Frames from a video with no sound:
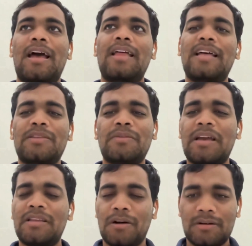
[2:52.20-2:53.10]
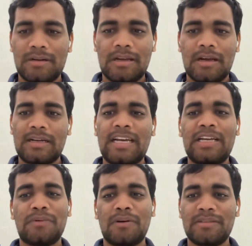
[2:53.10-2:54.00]
And that's why I thought
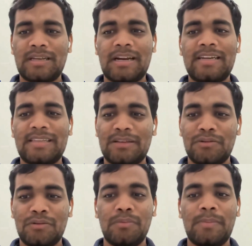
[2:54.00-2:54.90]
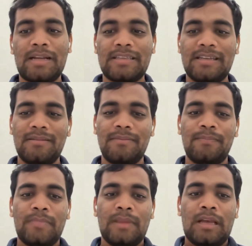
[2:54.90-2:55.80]
GATE was the right thing to do back then.
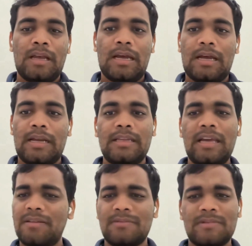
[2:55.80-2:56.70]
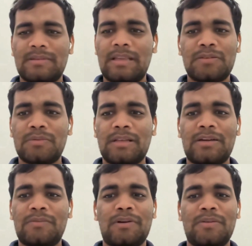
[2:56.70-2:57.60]
And yeah, that's
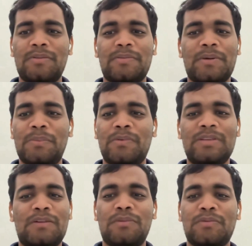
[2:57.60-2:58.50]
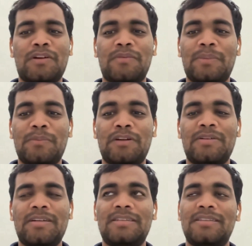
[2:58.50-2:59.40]
like one of my
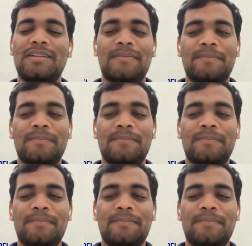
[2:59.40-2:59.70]
motivations.